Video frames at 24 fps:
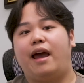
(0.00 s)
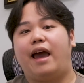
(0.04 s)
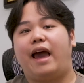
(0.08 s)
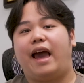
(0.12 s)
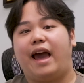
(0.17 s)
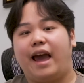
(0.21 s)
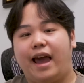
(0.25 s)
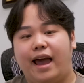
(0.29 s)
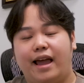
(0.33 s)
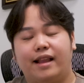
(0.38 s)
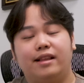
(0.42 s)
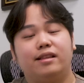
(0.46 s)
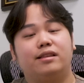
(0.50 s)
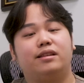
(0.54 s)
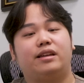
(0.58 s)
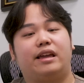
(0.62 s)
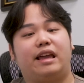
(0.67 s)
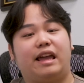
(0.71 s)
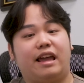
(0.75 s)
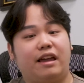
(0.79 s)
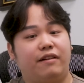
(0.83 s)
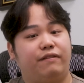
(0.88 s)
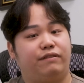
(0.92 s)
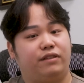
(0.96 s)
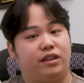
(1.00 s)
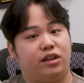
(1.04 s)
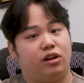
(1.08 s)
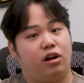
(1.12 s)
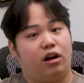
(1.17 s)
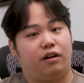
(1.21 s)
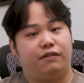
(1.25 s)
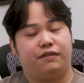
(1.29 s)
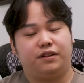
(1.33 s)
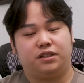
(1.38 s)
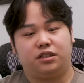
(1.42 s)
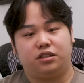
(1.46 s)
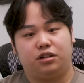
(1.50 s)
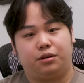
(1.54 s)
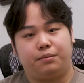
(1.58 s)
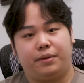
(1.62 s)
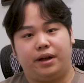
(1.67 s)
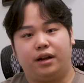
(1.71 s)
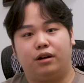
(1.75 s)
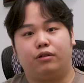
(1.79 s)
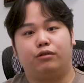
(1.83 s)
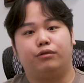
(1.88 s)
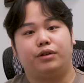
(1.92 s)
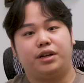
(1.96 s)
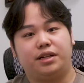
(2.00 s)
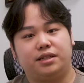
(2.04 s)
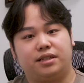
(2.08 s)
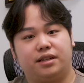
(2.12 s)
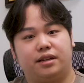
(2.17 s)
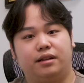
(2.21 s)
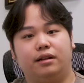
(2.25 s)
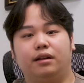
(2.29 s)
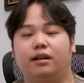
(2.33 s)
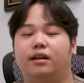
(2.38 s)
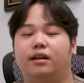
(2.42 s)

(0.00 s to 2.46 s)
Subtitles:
And if the officer made a reason,